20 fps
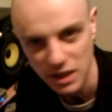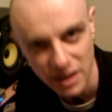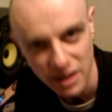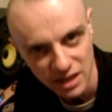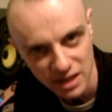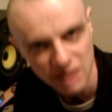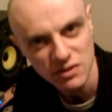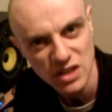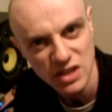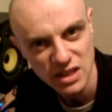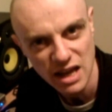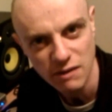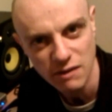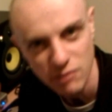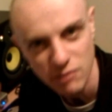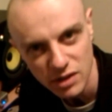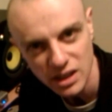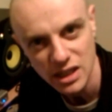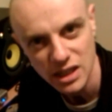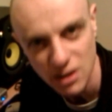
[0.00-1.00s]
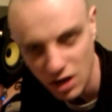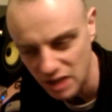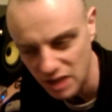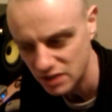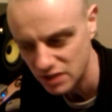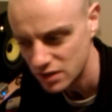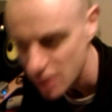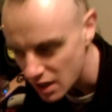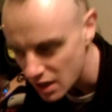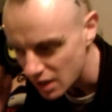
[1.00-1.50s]
that gives it that really
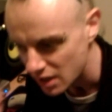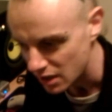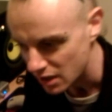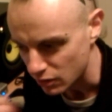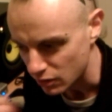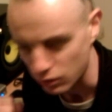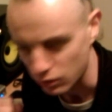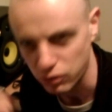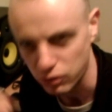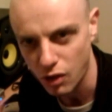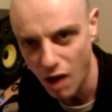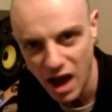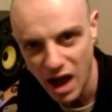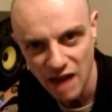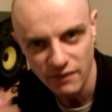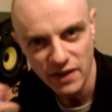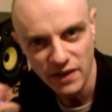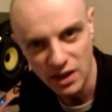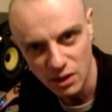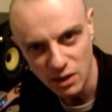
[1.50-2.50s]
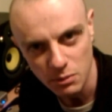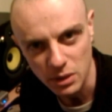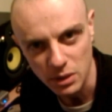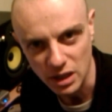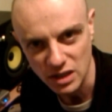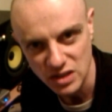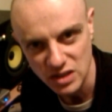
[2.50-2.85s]
nice live element.